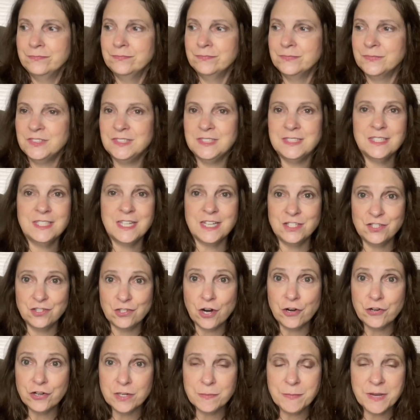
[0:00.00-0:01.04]
since I
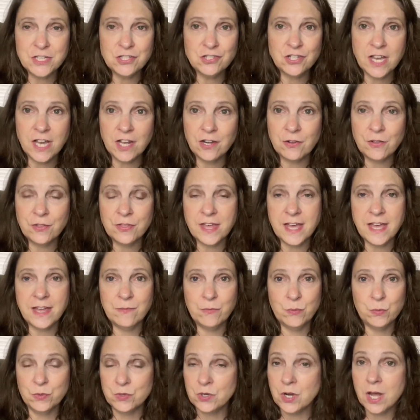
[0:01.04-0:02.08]
started my channel that
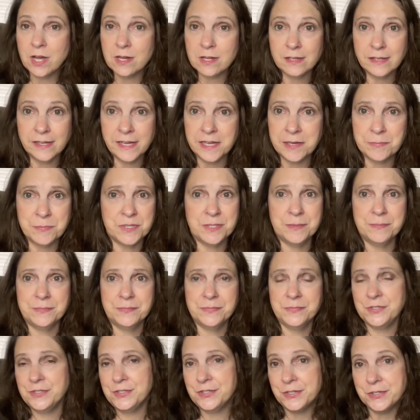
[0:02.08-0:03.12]
were not claimed.
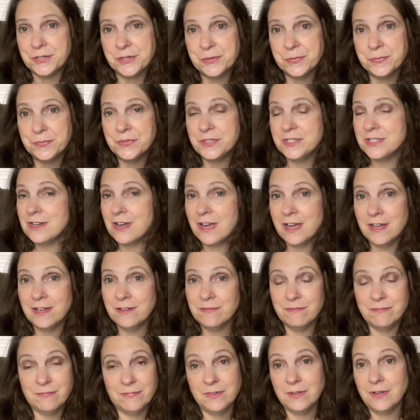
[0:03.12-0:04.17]
So it's not
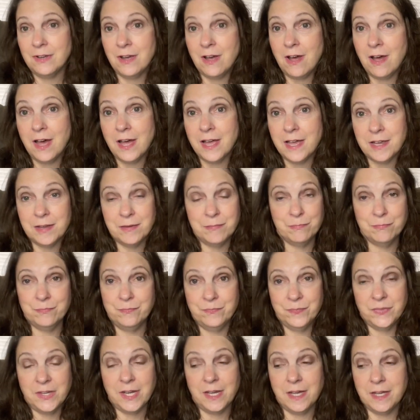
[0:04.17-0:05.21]
a high
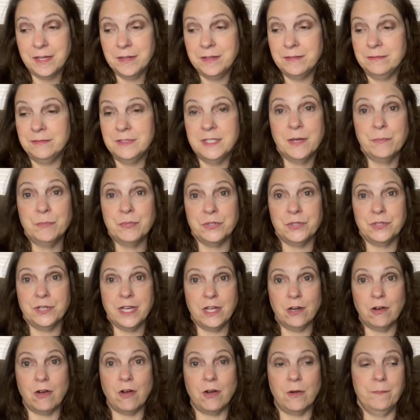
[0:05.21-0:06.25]
number
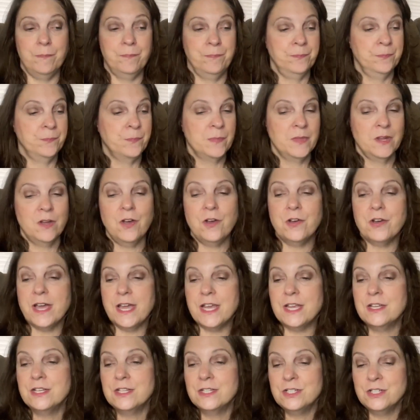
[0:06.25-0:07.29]
at all. All
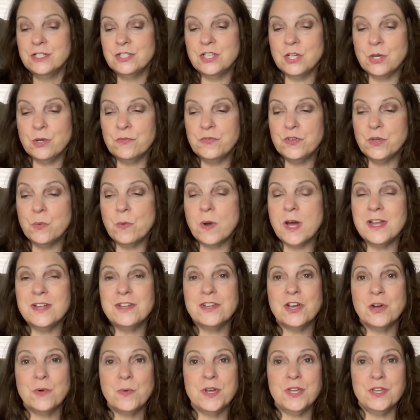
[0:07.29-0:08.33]
right, so if you want to
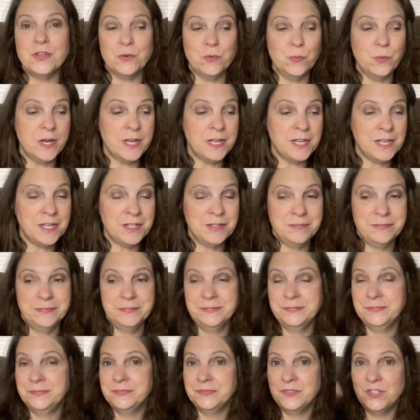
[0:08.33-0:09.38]
know what you're winning,
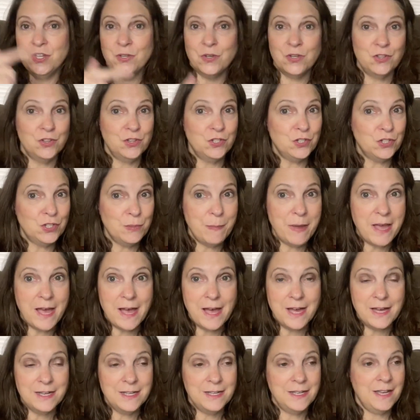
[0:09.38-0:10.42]
you can look
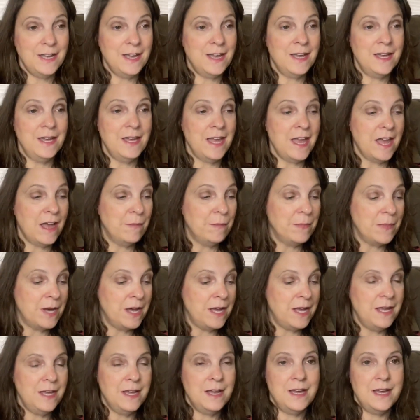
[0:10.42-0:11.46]
back at
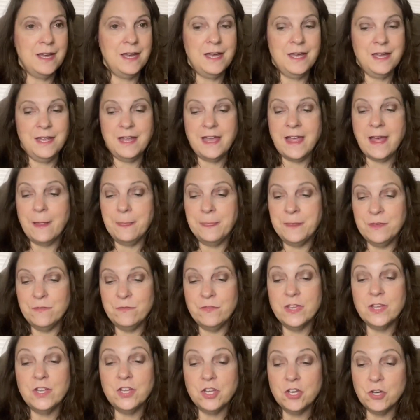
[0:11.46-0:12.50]
the
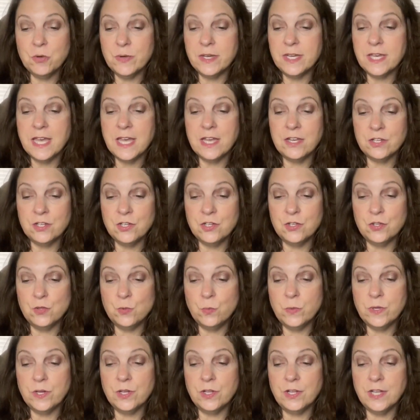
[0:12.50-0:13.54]
video again,
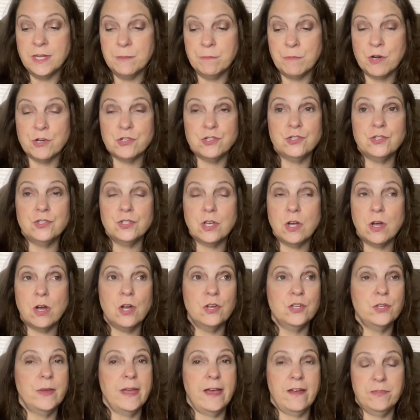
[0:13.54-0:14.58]
Goodwill and Marshall's
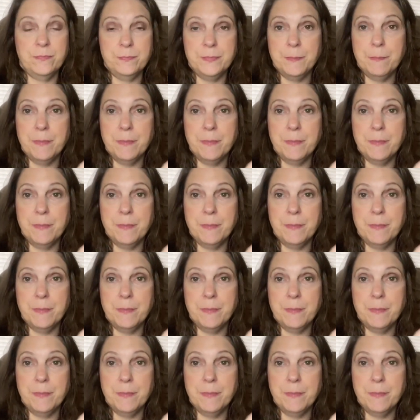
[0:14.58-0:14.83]
haul. You have to be